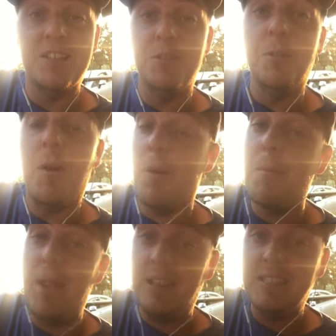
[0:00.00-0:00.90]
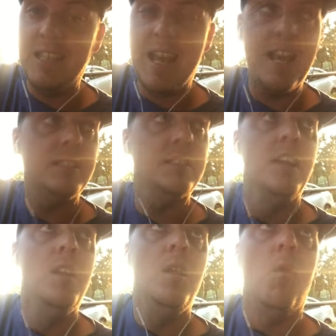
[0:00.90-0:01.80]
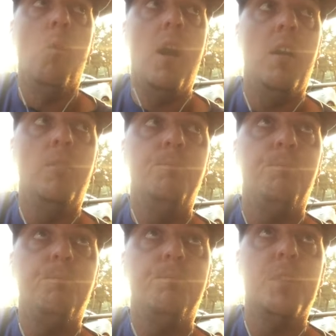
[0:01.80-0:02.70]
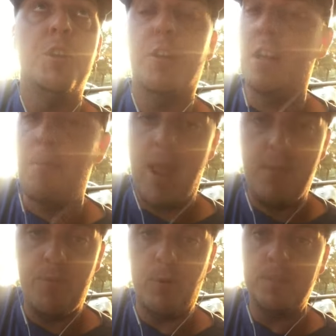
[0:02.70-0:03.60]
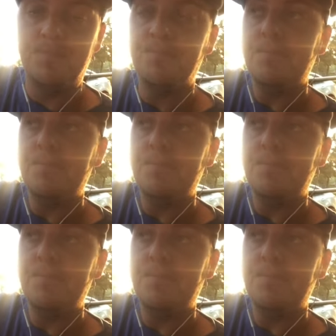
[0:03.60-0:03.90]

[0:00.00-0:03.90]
that you are a pain in the ass, well, you're going to pay for it.